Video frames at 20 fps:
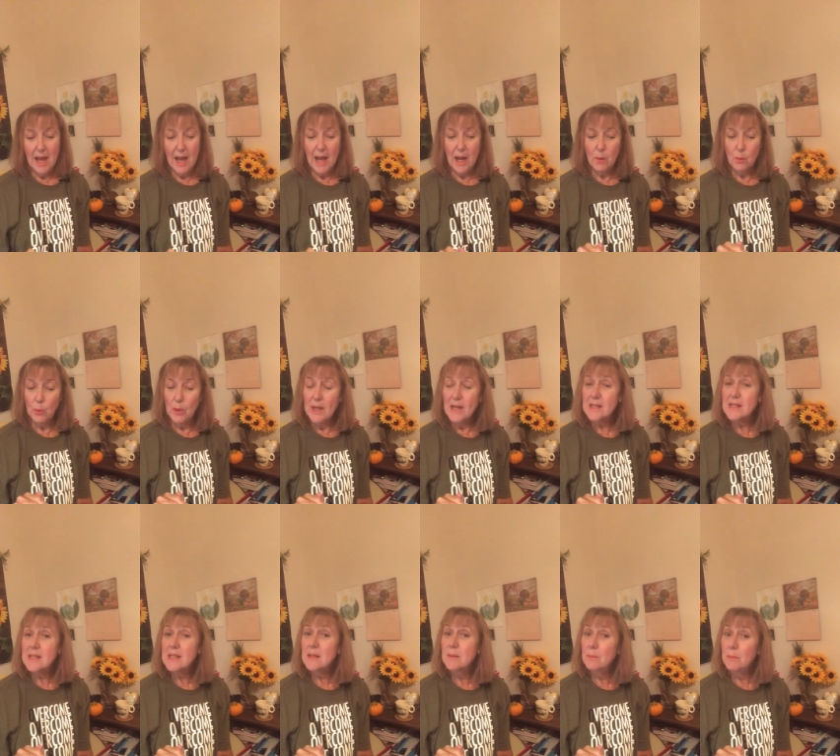I
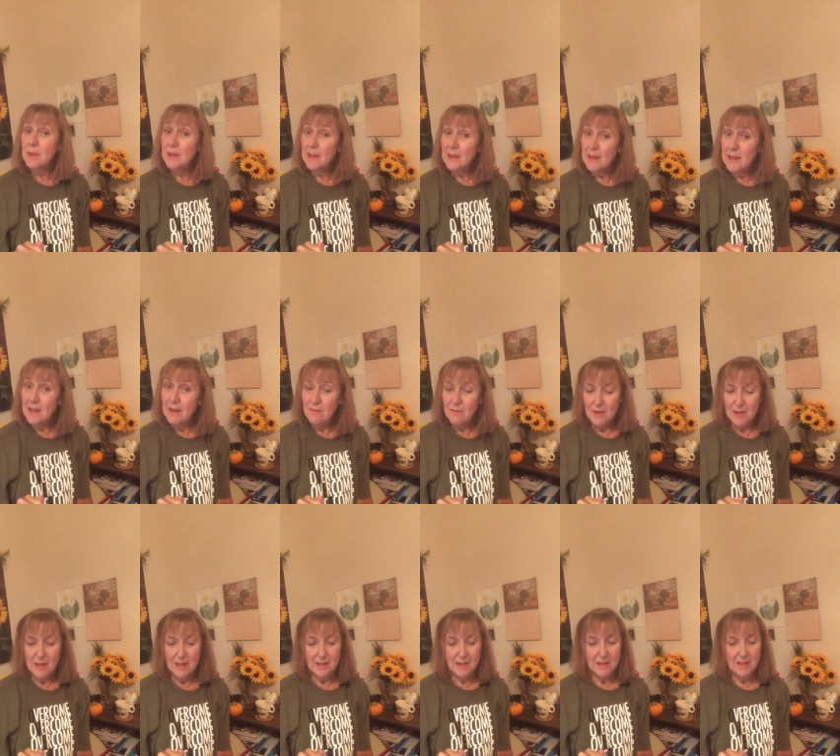rest in
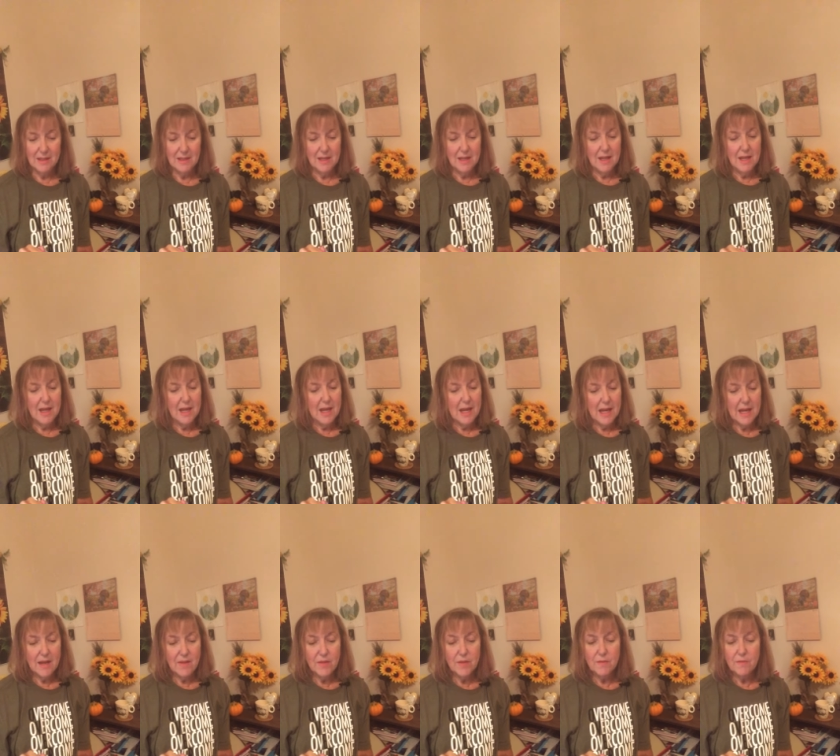believing
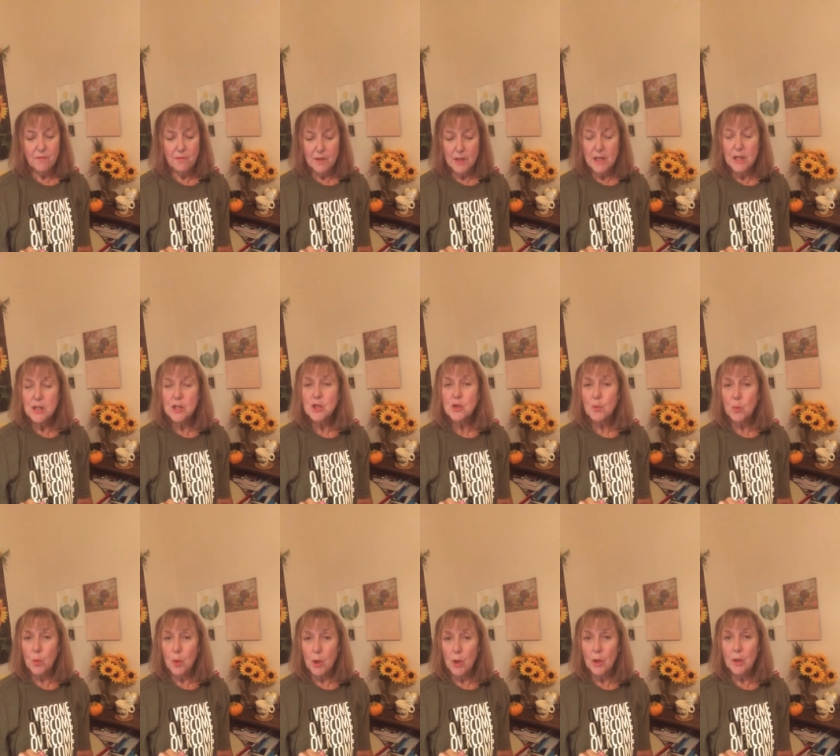in the
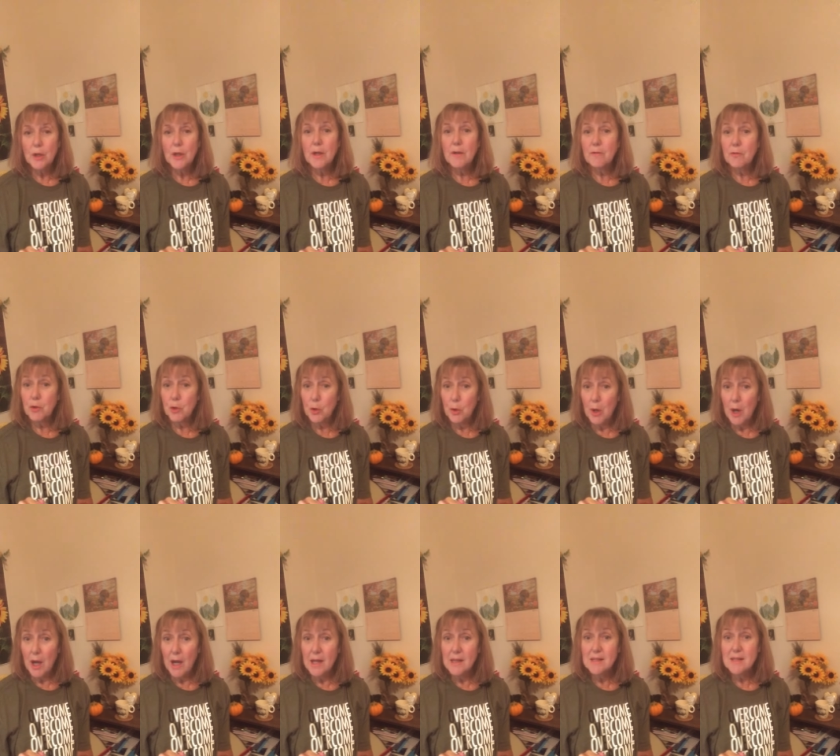finished work of
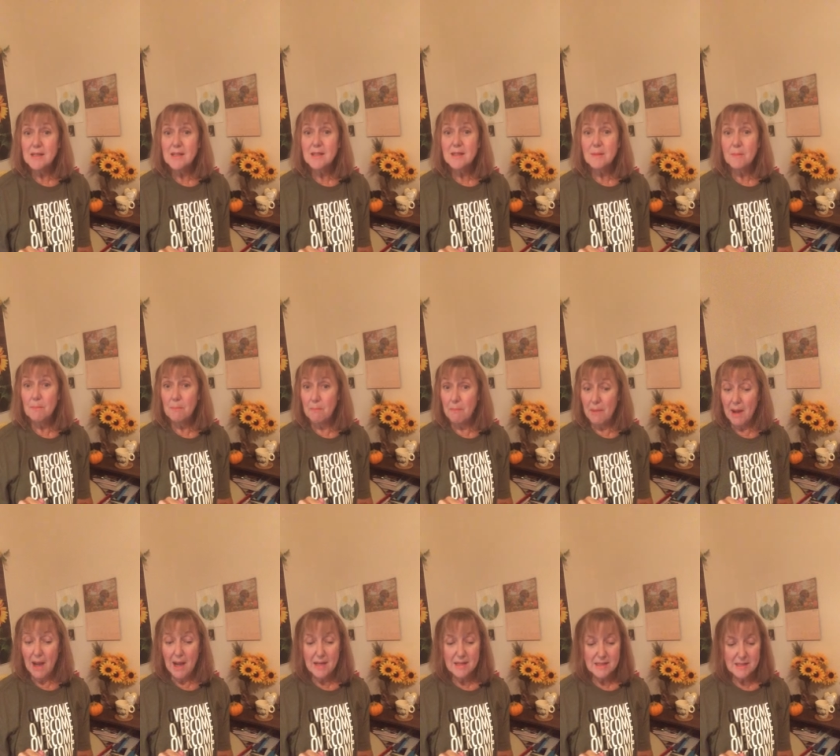Christ
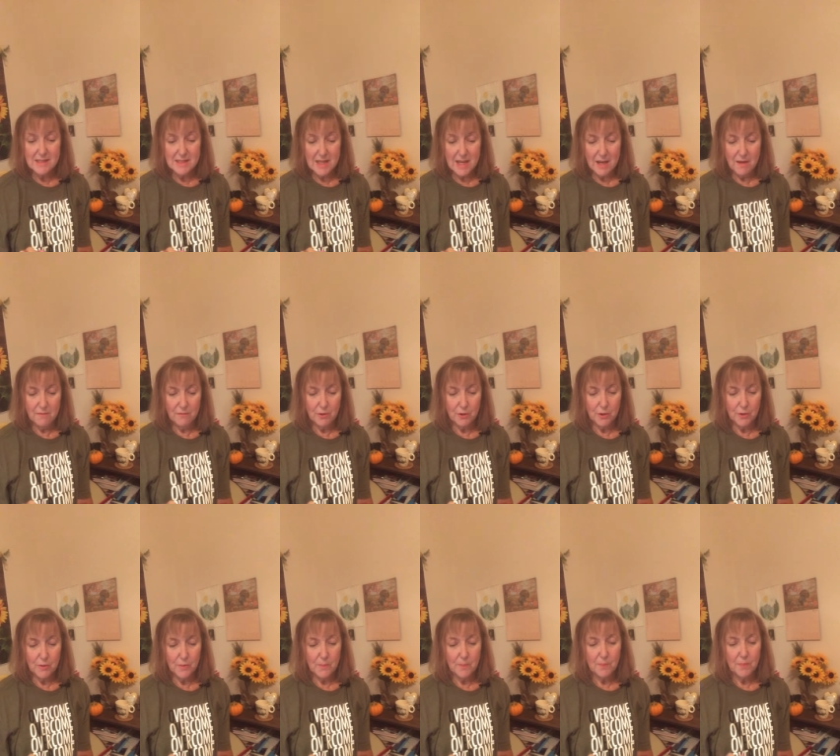my
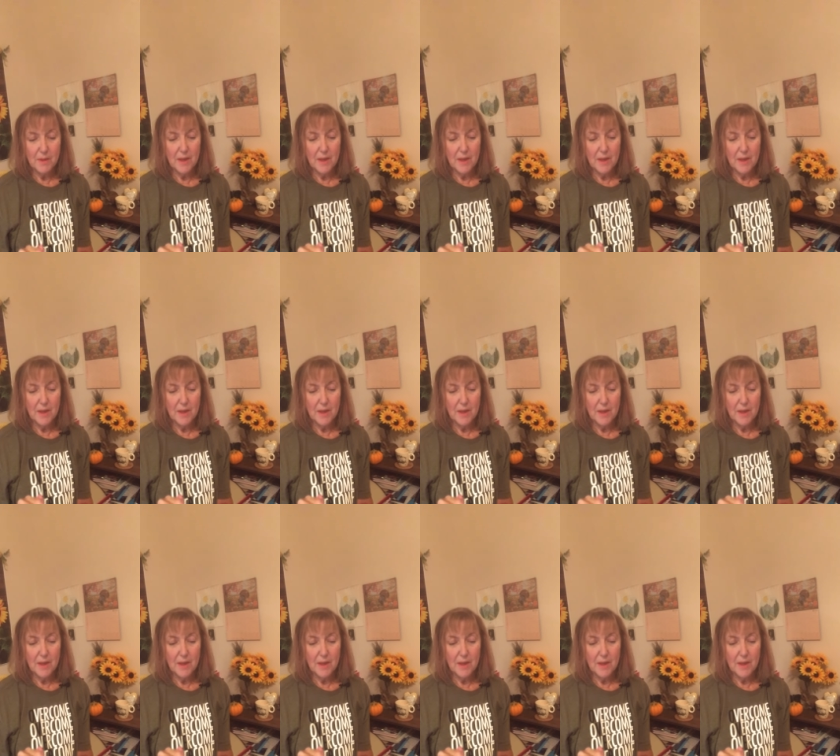Savior.